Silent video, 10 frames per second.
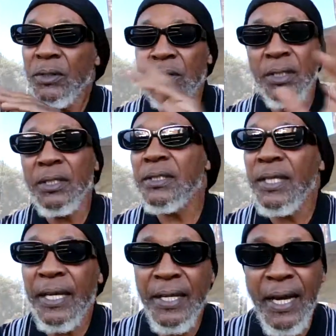Years
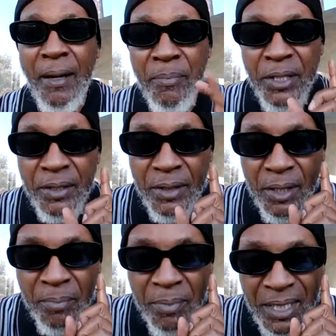later, I beat
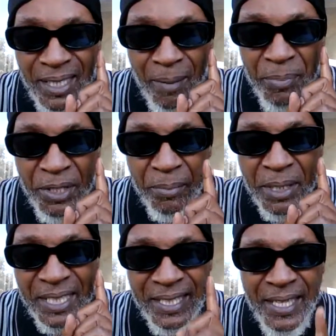them
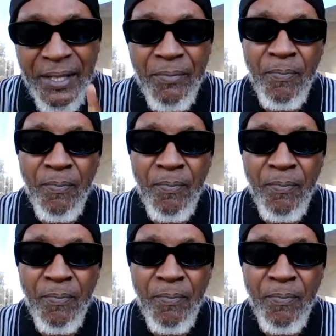again